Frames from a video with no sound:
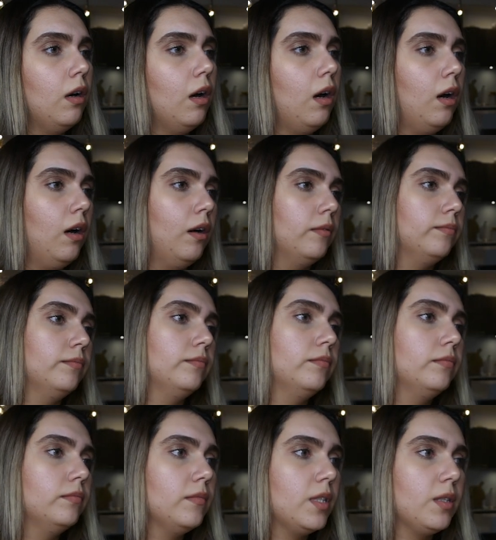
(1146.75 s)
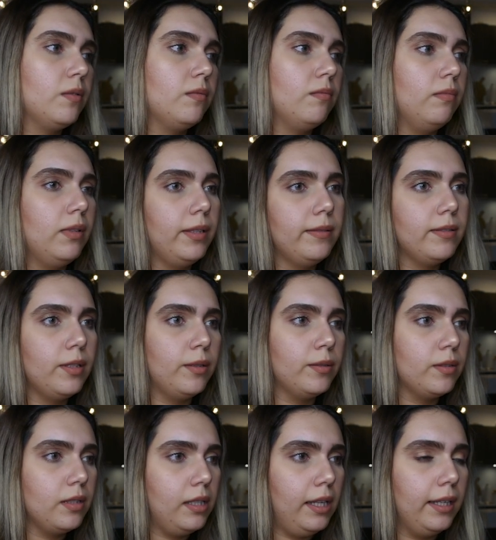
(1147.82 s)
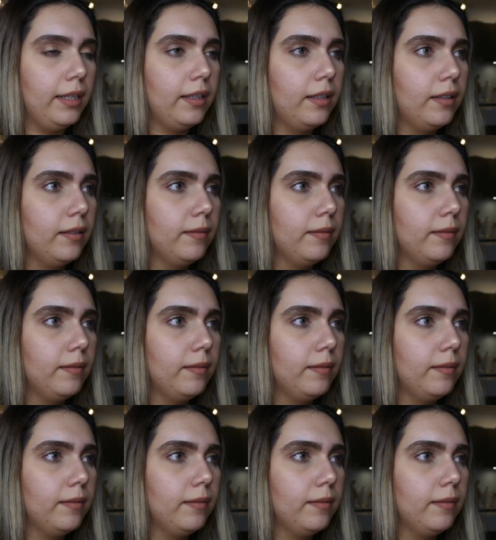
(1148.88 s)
Um, so it's like